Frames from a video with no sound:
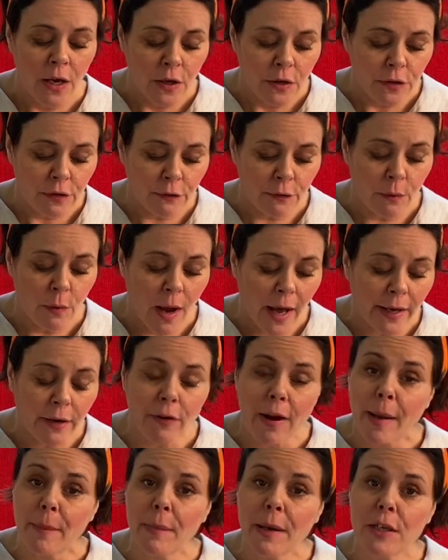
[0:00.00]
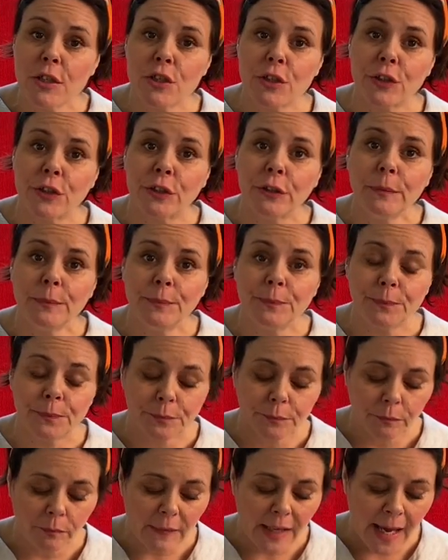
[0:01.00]
So I grab my journal
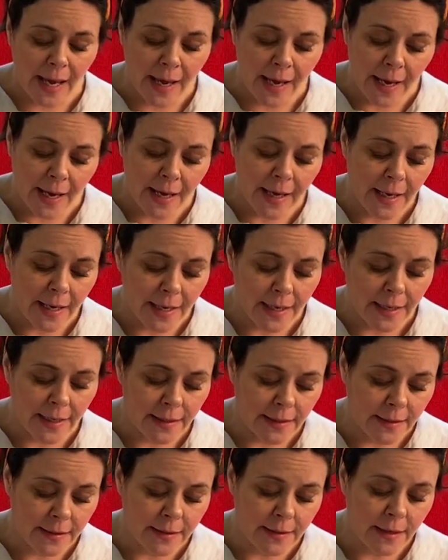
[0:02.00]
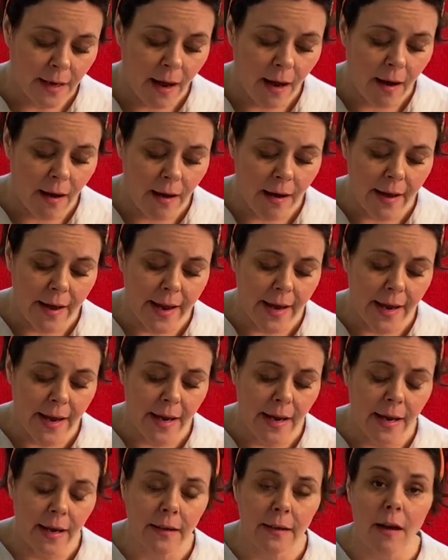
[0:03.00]
and
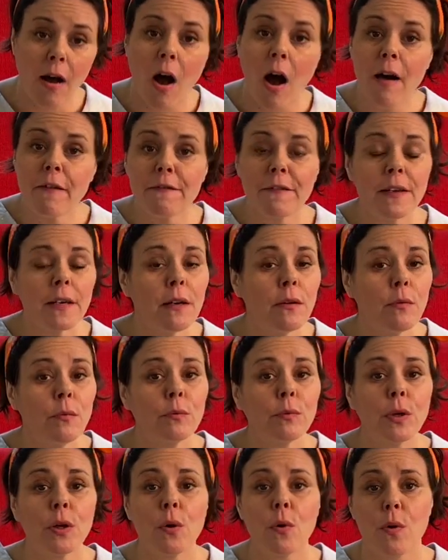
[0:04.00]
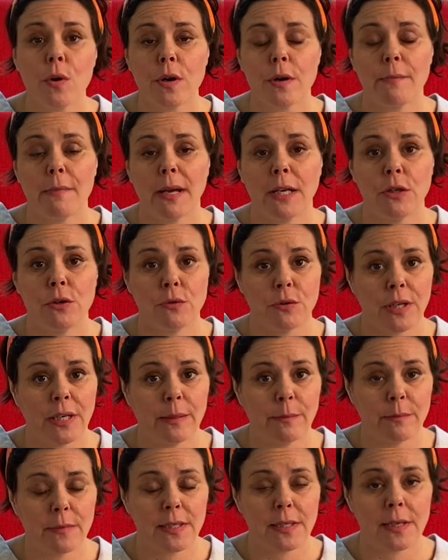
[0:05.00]
I often record my
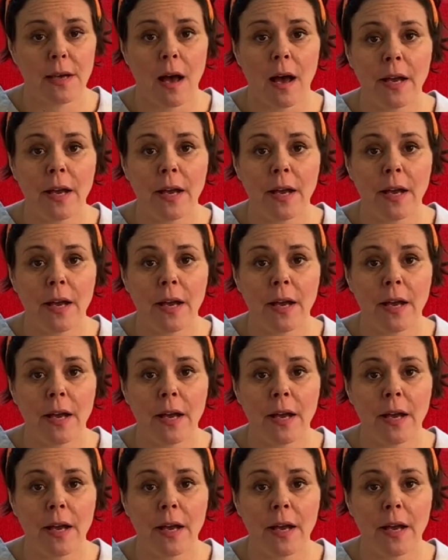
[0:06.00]
dreams.